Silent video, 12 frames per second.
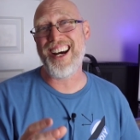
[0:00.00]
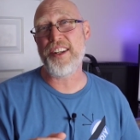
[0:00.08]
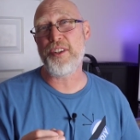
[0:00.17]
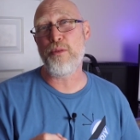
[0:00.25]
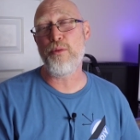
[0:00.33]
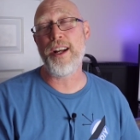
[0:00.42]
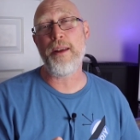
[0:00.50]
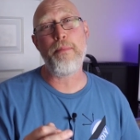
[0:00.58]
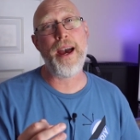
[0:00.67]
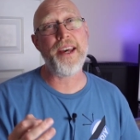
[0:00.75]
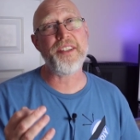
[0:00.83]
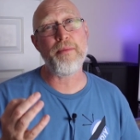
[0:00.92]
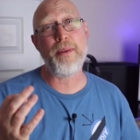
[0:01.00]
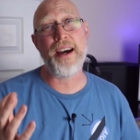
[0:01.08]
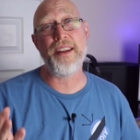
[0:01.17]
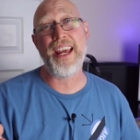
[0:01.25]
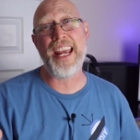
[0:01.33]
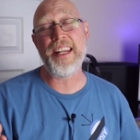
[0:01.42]
not to run it past
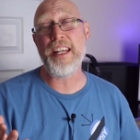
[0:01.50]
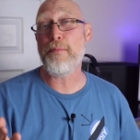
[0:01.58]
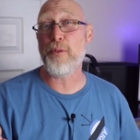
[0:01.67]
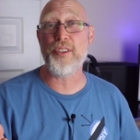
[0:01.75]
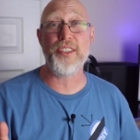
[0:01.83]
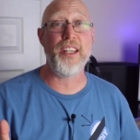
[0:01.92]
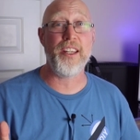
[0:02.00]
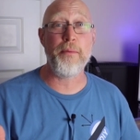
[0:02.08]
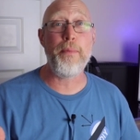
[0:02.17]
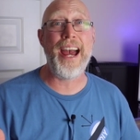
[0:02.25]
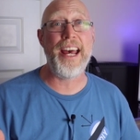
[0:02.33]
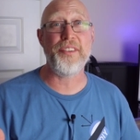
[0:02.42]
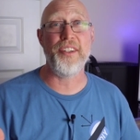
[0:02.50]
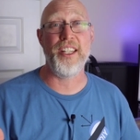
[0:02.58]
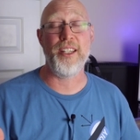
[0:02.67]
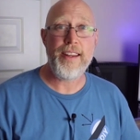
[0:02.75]
about 80% capacity.